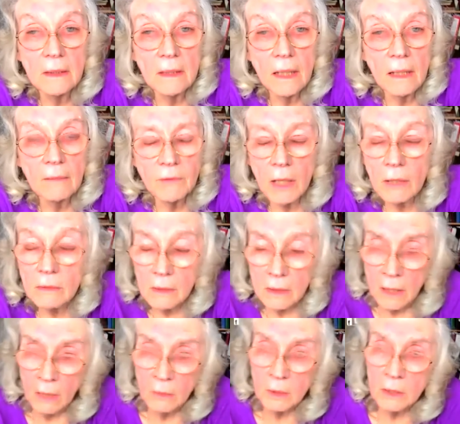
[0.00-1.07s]
of
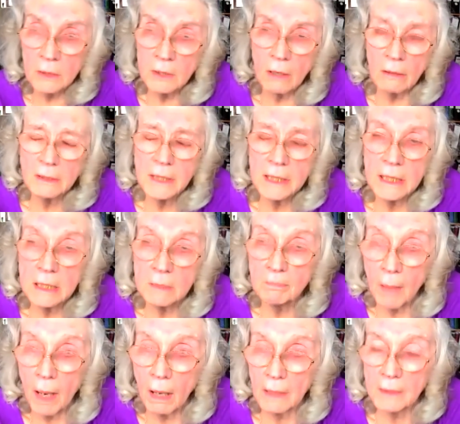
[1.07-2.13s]
local authorities,
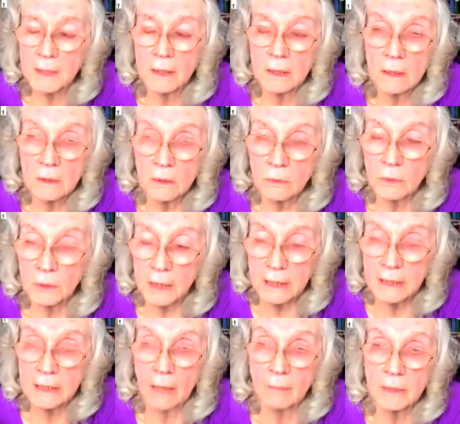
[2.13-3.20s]
Bath, North
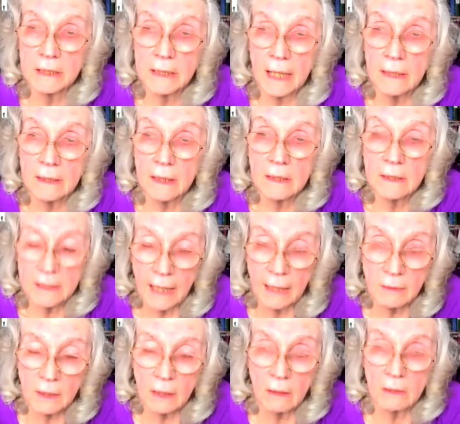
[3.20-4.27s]
East Somerset,
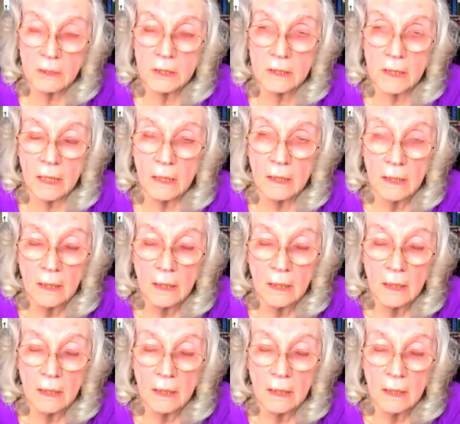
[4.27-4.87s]
South Gloucester,